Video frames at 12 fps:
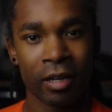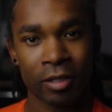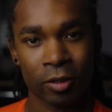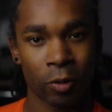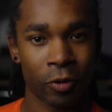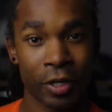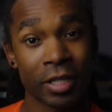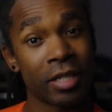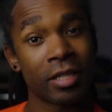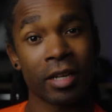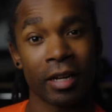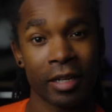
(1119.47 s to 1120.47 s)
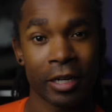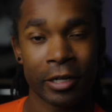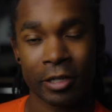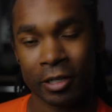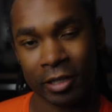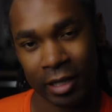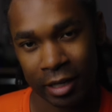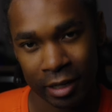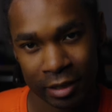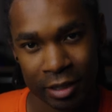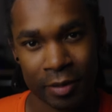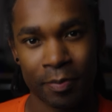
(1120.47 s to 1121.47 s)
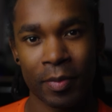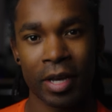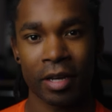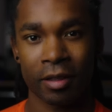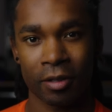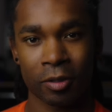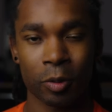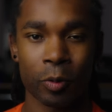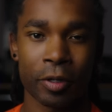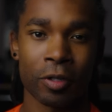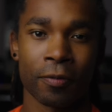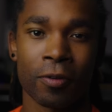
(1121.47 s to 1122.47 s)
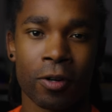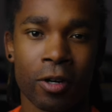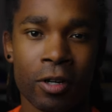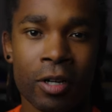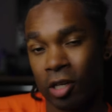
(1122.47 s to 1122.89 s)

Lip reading: stories and side characters that kind of just make the story overall.